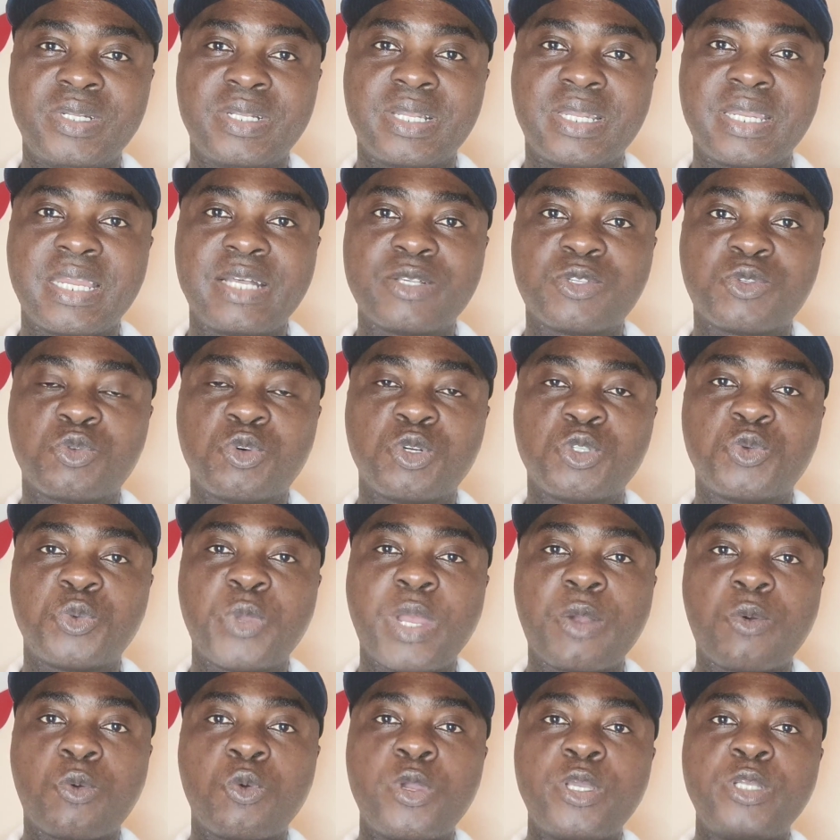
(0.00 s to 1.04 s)
That's what we
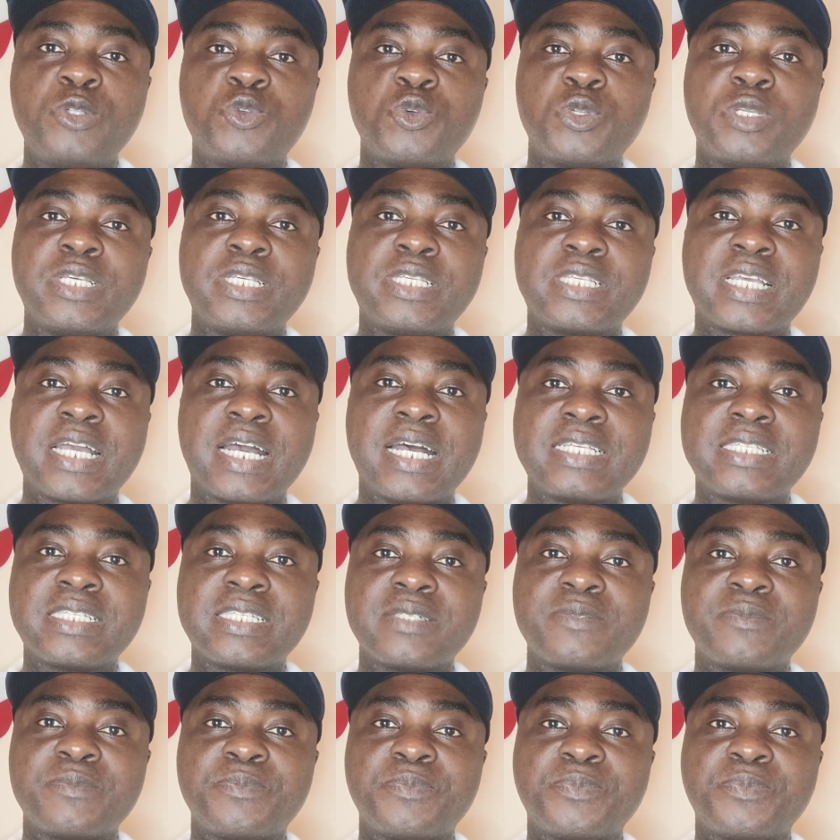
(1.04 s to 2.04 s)
are going to discuss